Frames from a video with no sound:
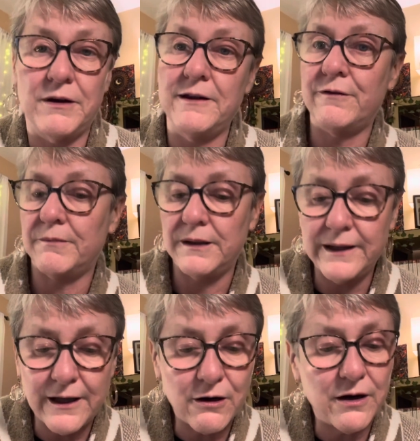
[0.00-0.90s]
Are they from a
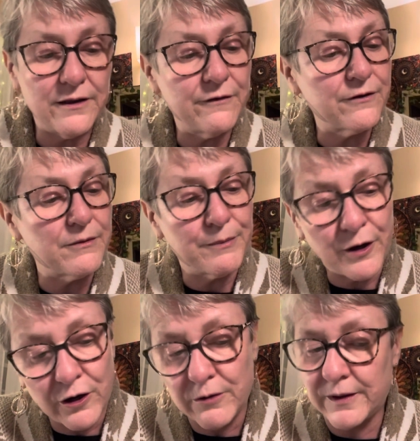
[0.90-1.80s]
letter? Are they from a
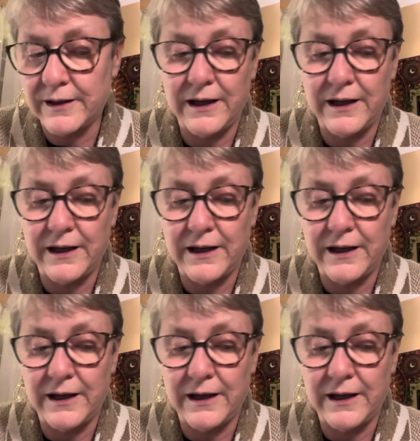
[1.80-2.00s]
poem?